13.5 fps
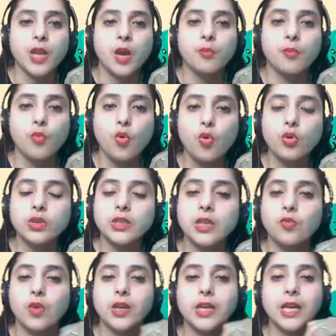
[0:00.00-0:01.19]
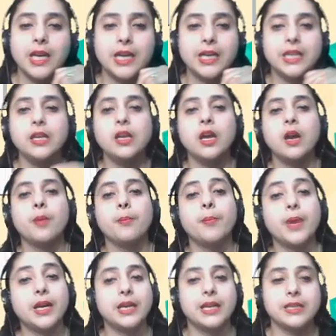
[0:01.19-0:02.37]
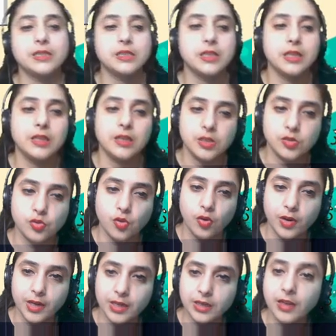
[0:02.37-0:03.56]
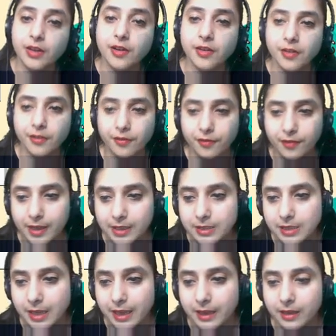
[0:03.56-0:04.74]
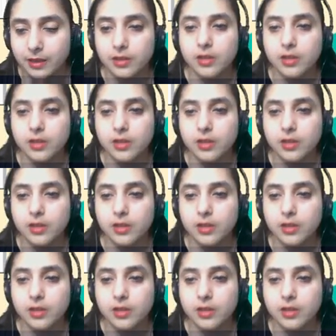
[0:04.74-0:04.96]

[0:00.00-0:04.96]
more than 180 but less than is called a reflex angle.